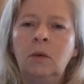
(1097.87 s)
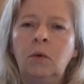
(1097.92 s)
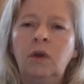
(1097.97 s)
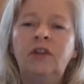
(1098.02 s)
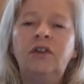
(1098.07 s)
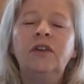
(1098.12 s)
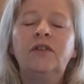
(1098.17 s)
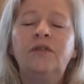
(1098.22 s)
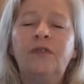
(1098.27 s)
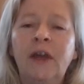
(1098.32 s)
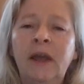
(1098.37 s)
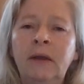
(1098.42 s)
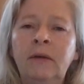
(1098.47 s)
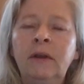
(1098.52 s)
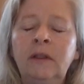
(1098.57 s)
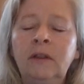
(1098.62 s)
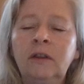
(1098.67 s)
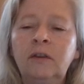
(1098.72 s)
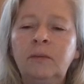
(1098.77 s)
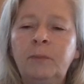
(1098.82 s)
which is found
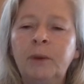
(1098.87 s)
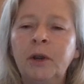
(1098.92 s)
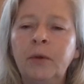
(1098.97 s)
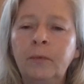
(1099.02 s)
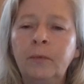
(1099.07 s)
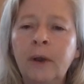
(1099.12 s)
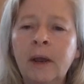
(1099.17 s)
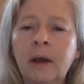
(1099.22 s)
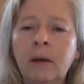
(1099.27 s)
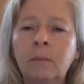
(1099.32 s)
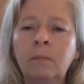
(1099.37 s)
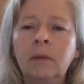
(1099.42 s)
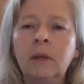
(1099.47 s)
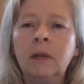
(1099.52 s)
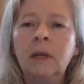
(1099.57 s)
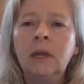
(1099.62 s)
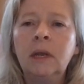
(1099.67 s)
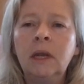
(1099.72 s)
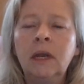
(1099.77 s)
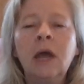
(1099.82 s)
in the spirit realm.
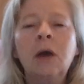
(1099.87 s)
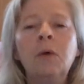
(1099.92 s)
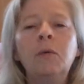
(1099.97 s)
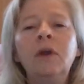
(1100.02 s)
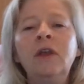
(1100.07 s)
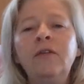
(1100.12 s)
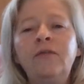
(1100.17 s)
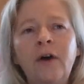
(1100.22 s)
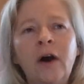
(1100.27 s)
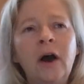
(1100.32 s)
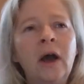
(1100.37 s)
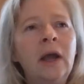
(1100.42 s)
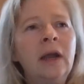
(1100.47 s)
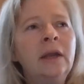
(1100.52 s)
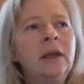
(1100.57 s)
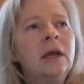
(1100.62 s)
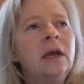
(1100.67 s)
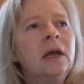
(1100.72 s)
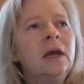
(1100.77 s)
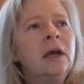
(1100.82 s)
Now we
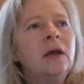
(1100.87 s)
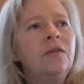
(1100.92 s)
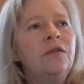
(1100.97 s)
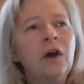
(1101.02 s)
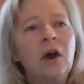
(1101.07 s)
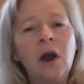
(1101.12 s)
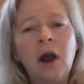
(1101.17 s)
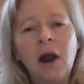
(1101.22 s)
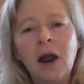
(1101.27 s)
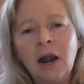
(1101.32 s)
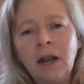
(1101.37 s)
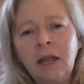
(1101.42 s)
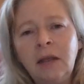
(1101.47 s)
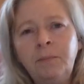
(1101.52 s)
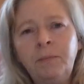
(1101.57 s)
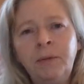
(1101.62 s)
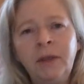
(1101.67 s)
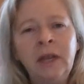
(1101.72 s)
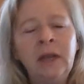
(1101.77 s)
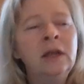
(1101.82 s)
find the
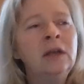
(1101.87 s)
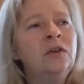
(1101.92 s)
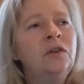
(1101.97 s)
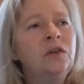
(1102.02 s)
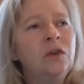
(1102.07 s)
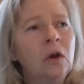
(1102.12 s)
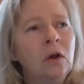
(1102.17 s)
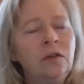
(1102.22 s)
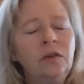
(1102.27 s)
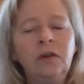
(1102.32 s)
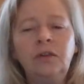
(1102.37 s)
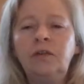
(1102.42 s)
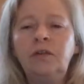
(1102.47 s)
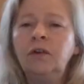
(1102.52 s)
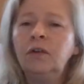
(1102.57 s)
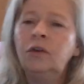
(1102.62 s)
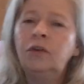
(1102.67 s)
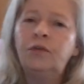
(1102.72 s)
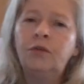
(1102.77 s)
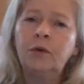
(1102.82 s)
harlot being exalted
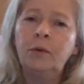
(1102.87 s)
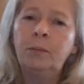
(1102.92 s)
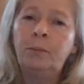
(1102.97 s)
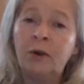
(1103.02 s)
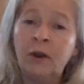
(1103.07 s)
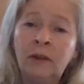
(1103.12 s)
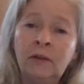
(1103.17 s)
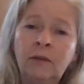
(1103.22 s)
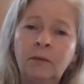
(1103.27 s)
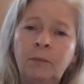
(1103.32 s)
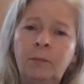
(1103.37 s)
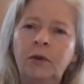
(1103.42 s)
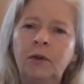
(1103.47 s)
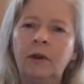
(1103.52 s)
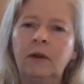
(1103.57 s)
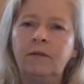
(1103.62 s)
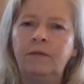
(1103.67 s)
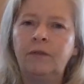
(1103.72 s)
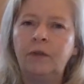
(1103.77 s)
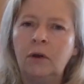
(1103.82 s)
to the true
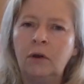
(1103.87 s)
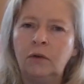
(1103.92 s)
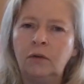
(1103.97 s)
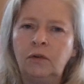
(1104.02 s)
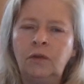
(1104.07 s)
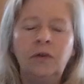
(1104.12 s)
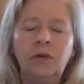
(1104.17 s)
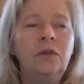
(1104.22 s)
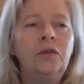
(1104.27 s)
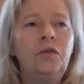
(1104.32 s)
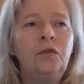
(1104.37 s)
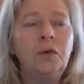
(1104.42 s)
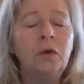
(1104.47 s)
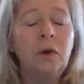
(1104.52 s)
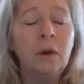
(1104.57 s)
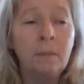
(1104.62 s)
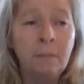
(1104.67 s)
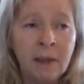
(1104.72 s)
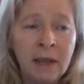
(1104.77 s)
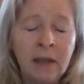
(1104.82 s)
principal of the host, to the true
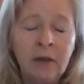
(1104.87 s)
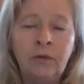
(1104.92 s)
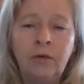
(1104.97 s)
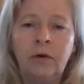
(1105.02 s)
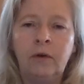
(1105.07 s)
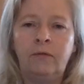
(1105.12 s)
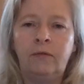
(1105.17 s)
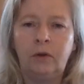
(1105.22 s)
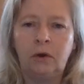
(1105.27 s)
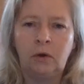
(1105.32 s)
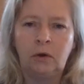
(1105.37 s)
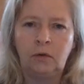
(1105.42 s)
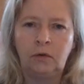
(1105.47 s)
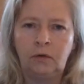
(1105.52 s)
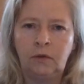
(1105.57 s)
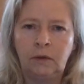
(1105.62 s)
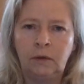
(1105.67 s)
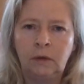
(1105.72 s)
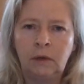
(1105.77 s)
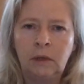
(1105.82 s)
commander of the
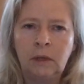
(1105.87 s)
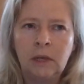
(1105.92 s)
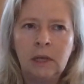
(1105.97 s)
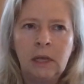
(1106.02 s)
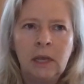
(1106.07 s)
host.